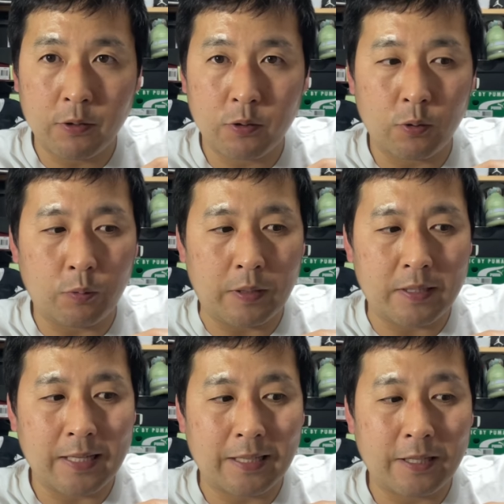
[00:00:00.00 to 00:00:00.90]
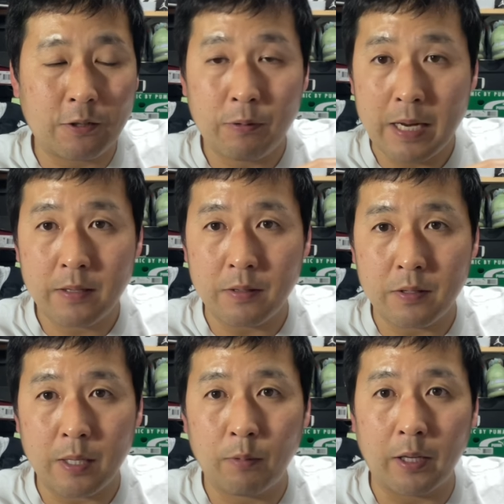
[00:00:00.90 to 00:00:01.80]
so it's not that crazy
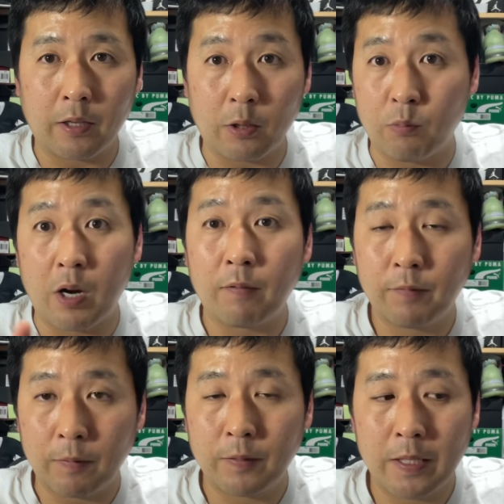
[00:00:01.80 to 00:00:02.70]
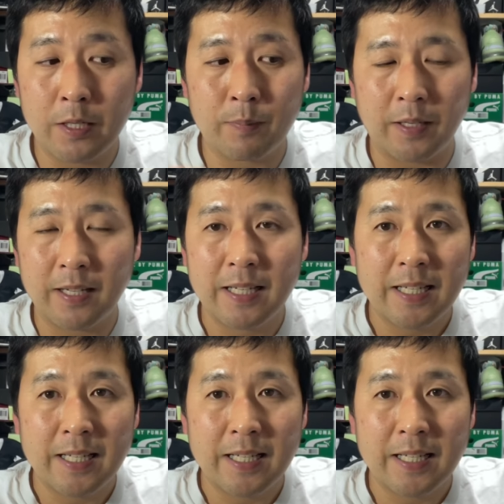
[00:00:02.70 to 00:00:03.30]
unstable like LeBron 15s, but